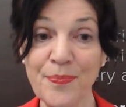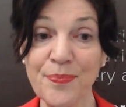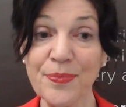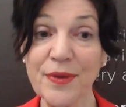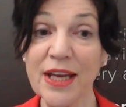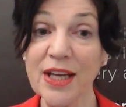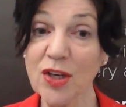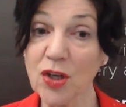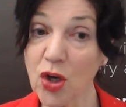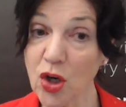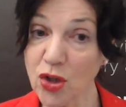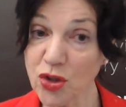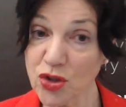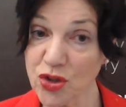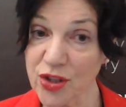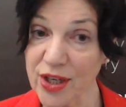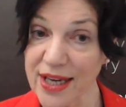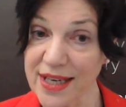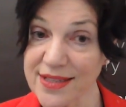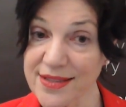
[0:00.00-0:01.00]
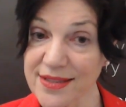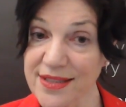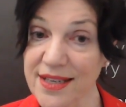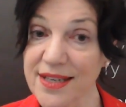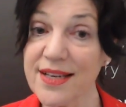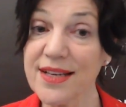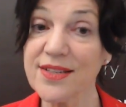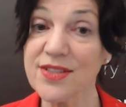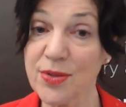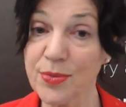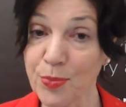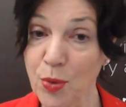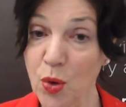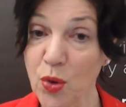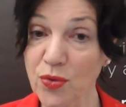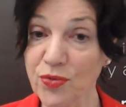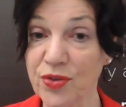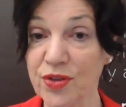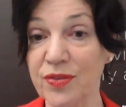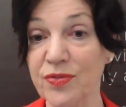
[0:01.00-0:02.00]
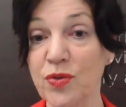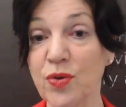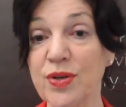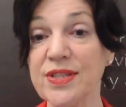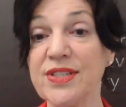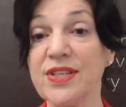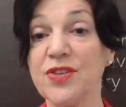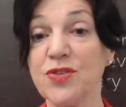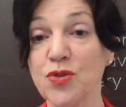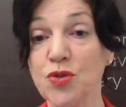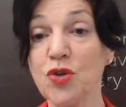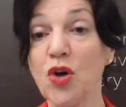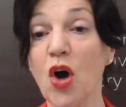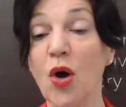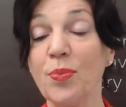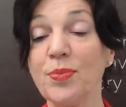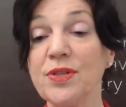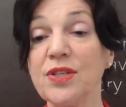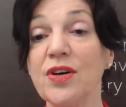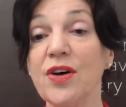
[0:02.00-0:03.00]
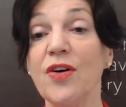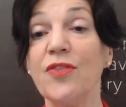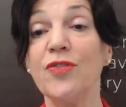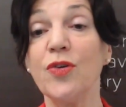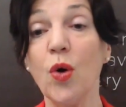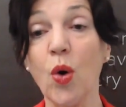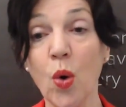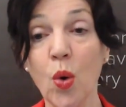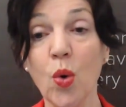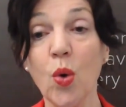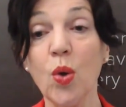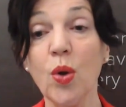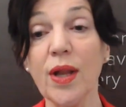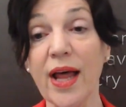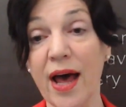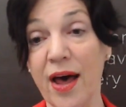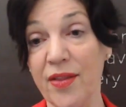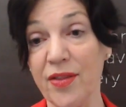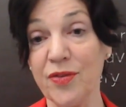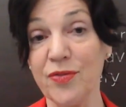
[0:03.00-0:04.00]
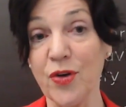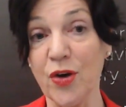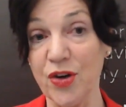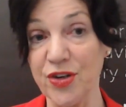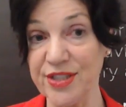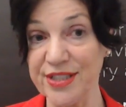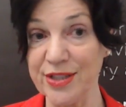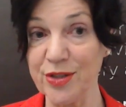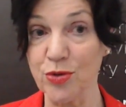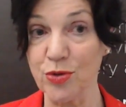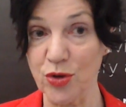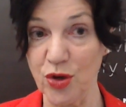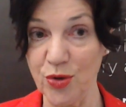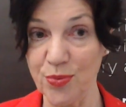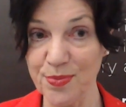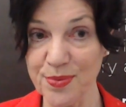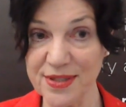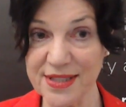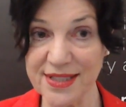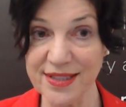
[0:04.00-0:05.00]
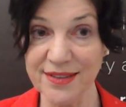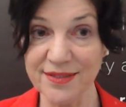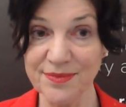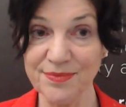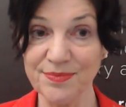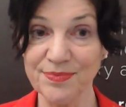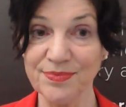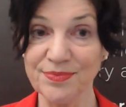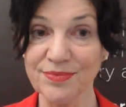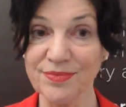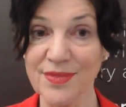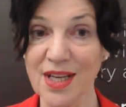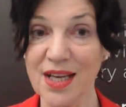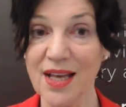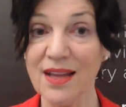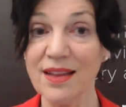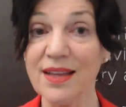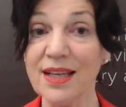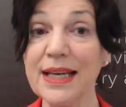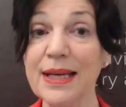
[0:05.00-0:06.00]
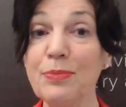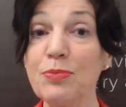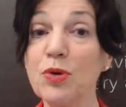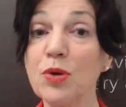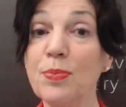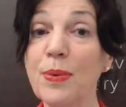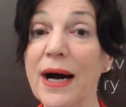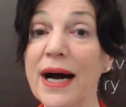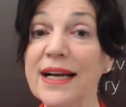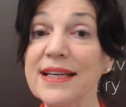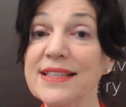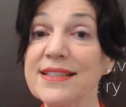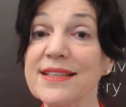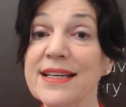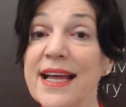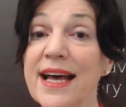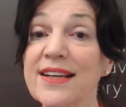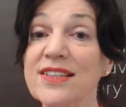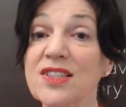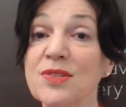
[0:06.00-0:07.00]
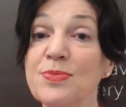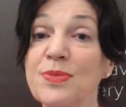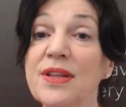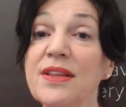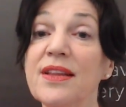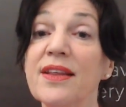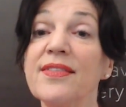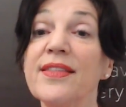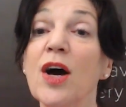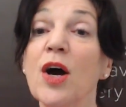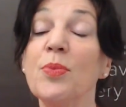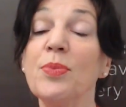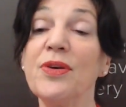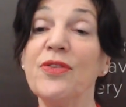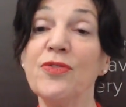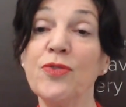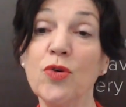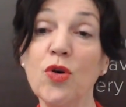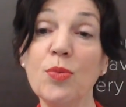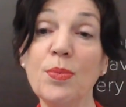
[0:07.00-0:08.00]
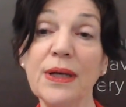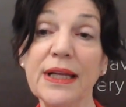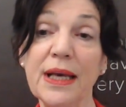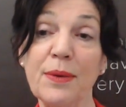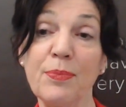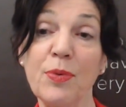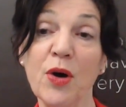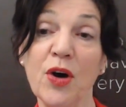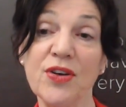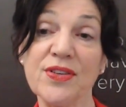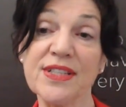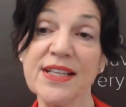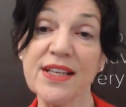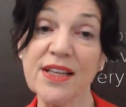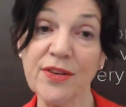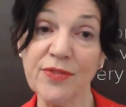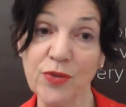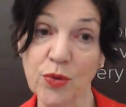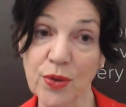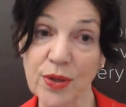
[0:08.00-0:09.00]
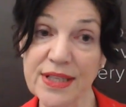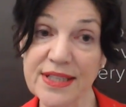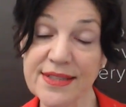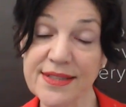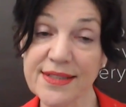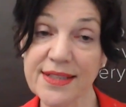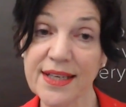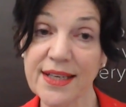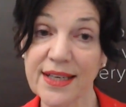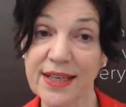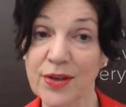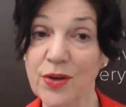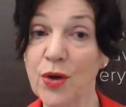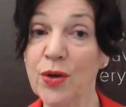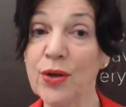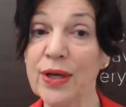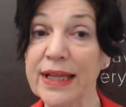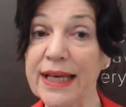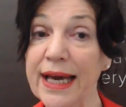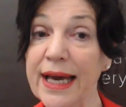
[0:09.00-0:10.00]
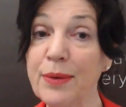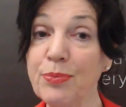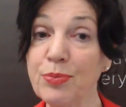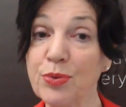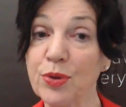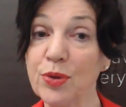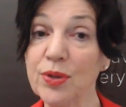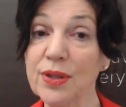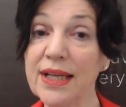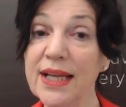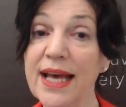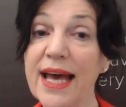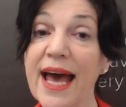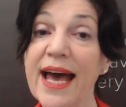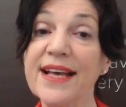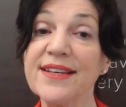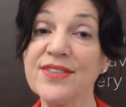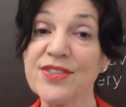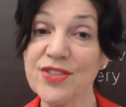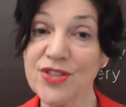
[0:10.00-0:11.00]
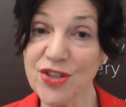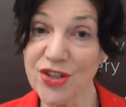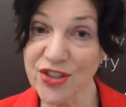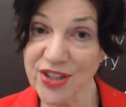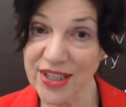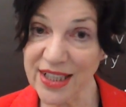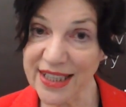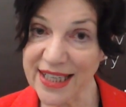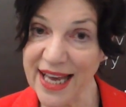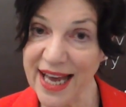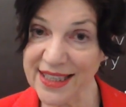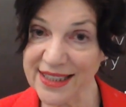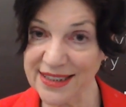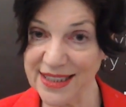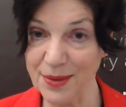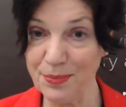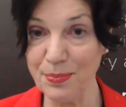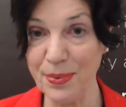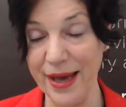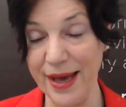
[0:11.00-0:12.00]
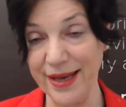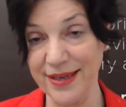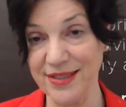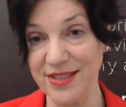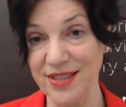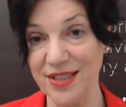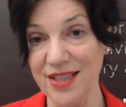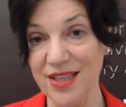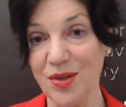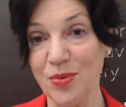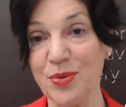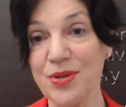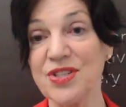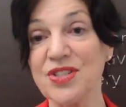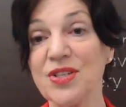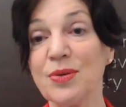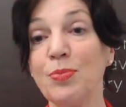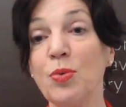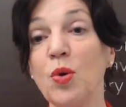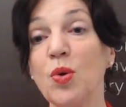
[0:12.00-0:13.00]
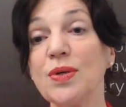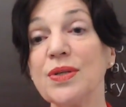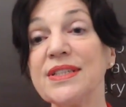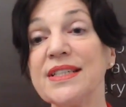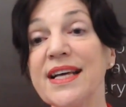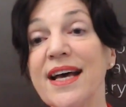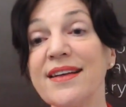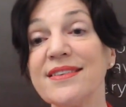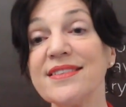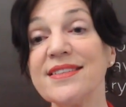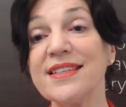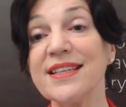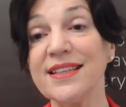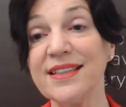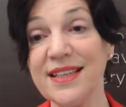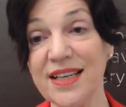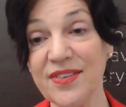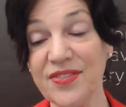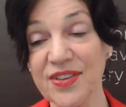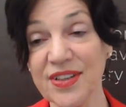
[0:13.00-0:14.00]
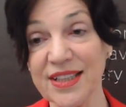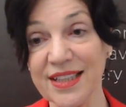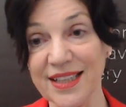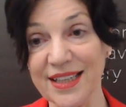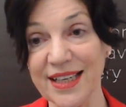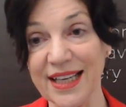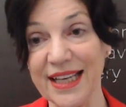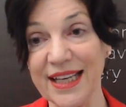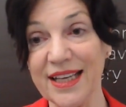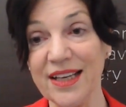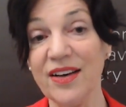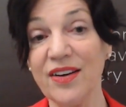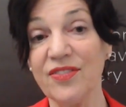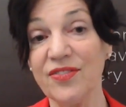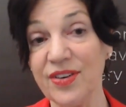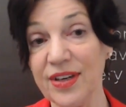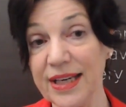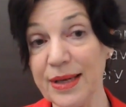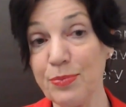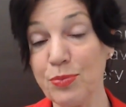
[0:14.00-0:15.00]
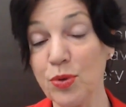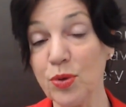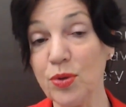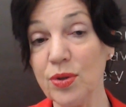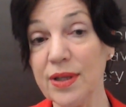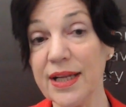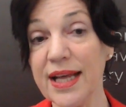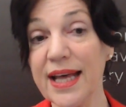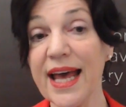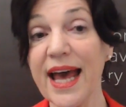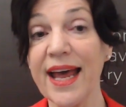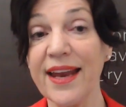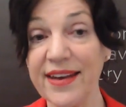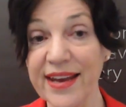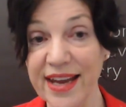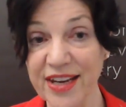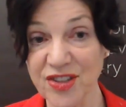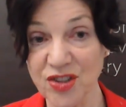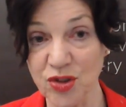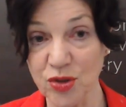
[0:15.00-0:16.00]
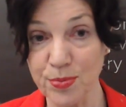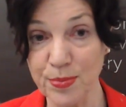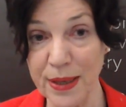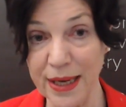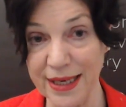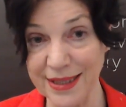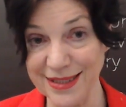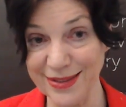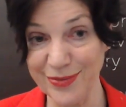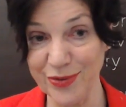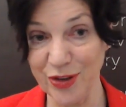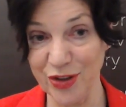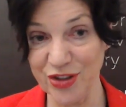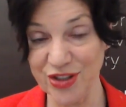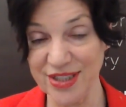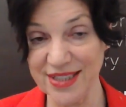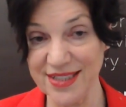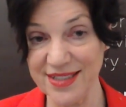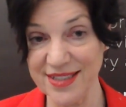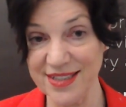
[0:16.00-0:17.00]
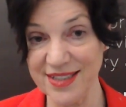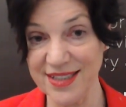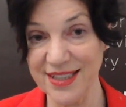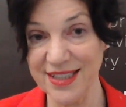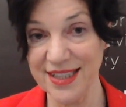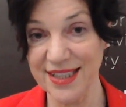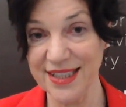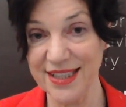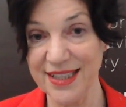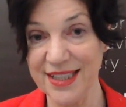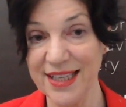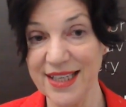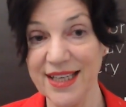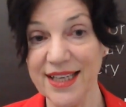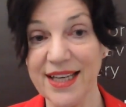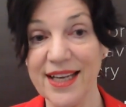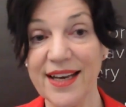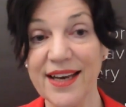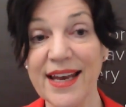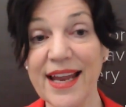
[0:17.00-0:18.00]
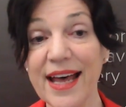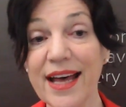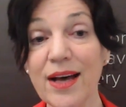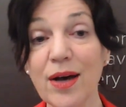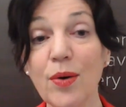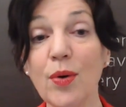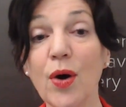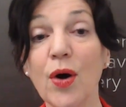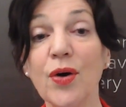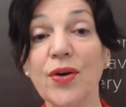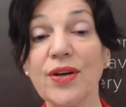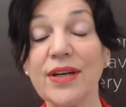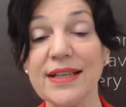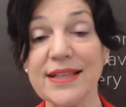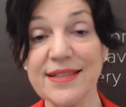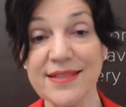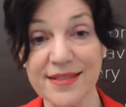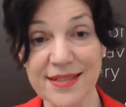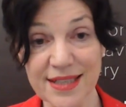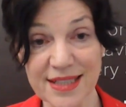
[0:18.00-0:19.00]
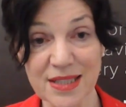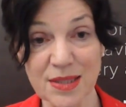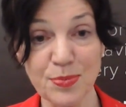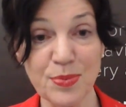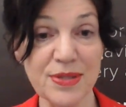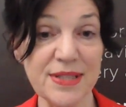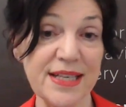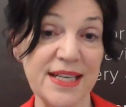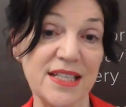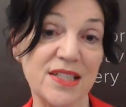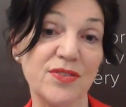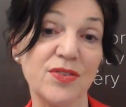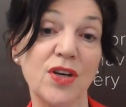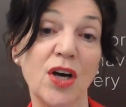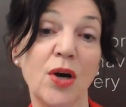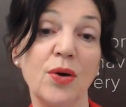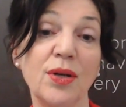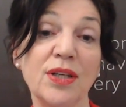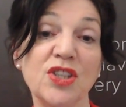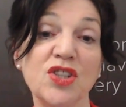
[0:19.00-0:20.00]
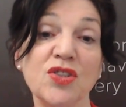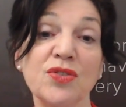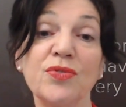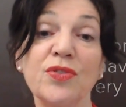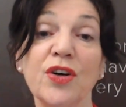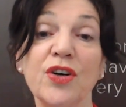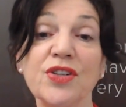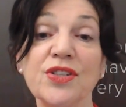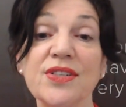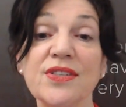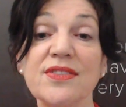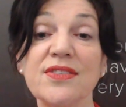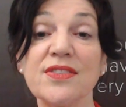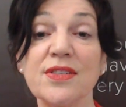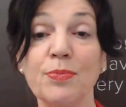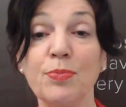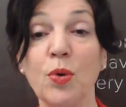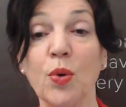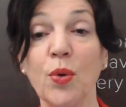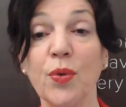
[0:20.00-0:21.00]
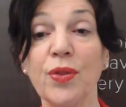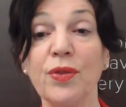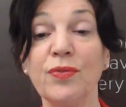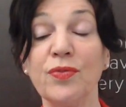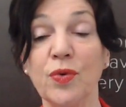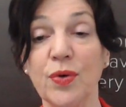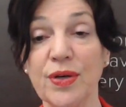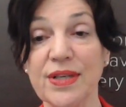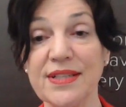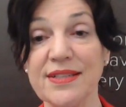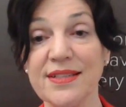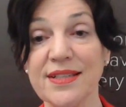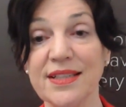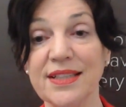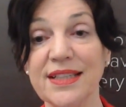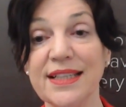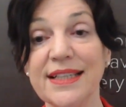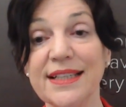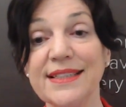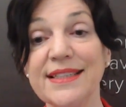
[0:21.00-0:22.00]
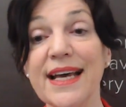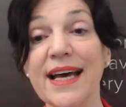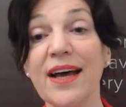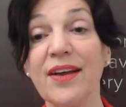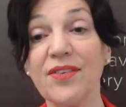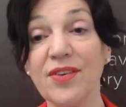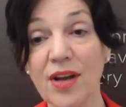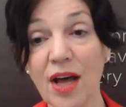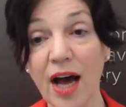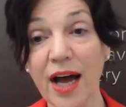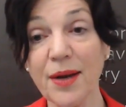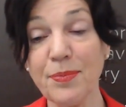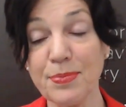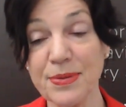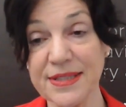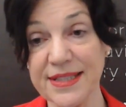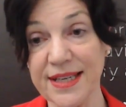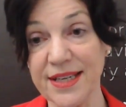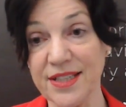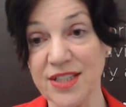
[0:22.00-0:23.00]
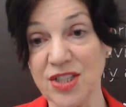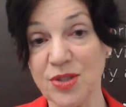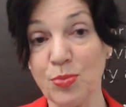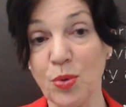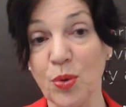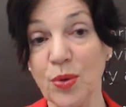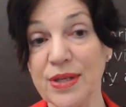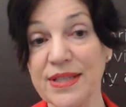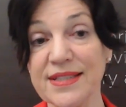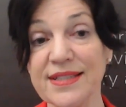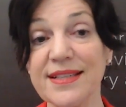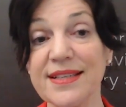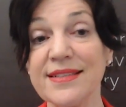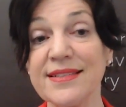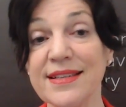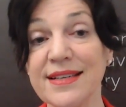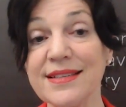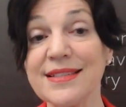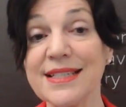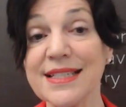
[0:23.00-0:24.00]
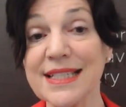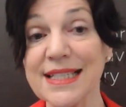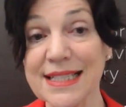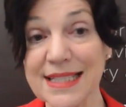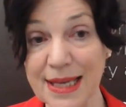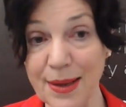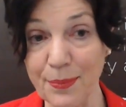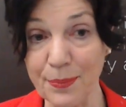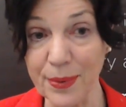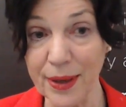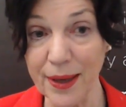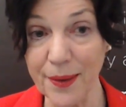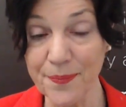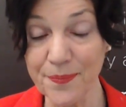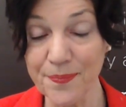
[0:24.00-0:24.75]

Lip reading: In contrast, support for The Voice has dropped for all other voting groups. The Liberal Party's announcement that they'll be formally opposing The Voice in early April has certainly had an impact, with support down significantly for Liberal and National Party voters. Now only 6% of coalition voters support The Voice, down 9 percentage points since December.